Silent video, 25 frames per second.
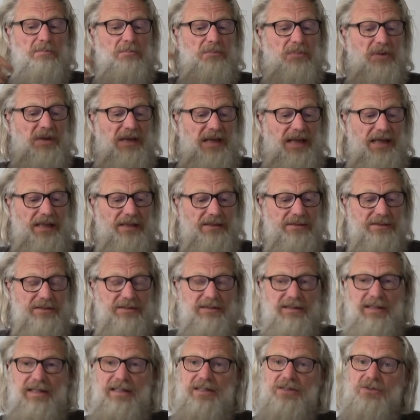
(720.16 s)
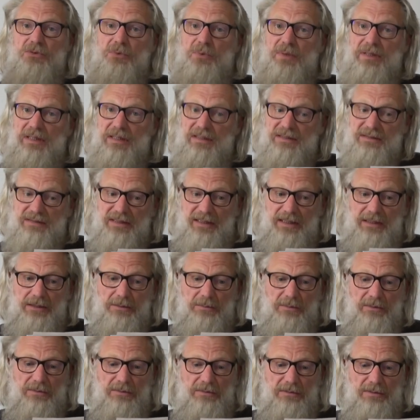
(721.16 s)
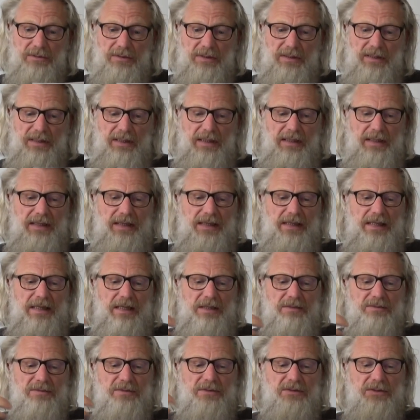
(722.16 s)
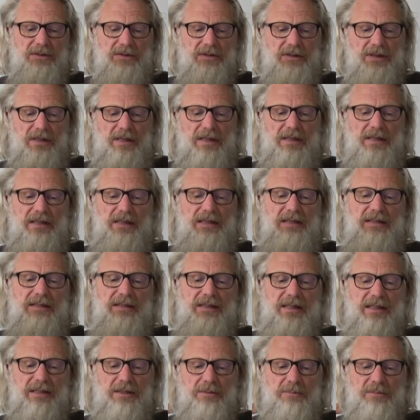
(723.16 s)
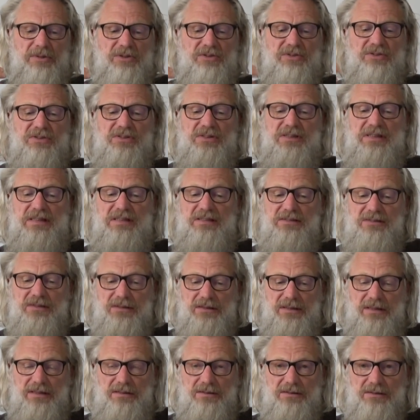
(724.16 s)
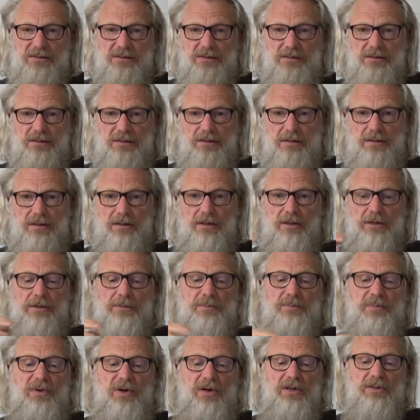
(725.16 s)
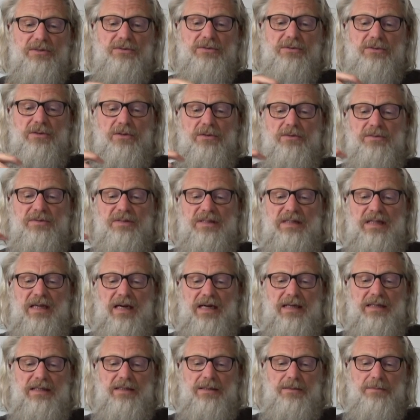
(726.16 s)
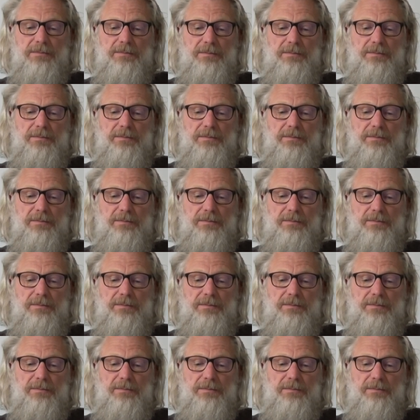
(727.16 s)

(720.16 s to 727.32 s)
plants as well as animal, even the inanimate seasonings, are part of Gaia.